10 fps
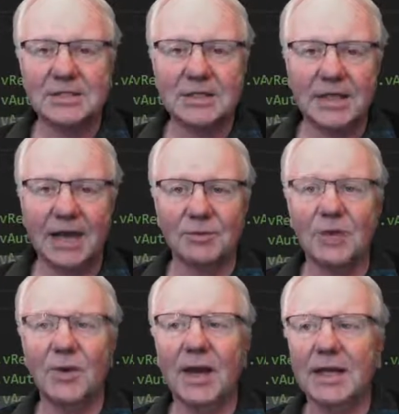to that
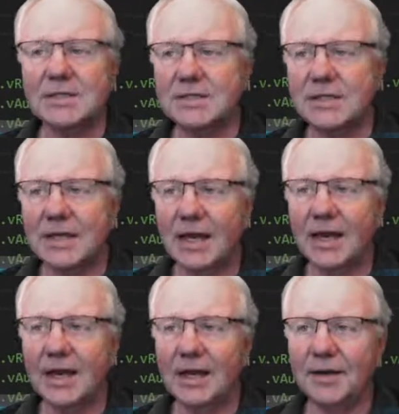request
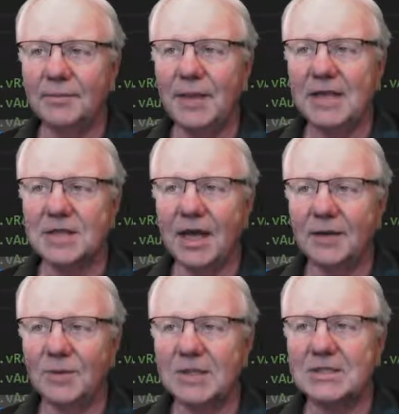based on
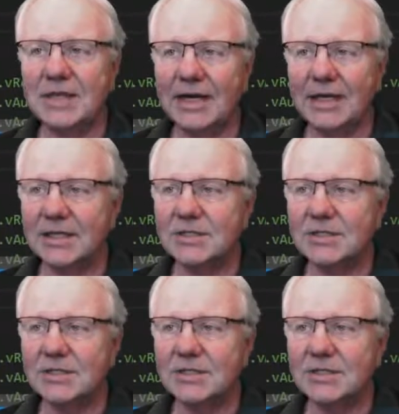what's needed.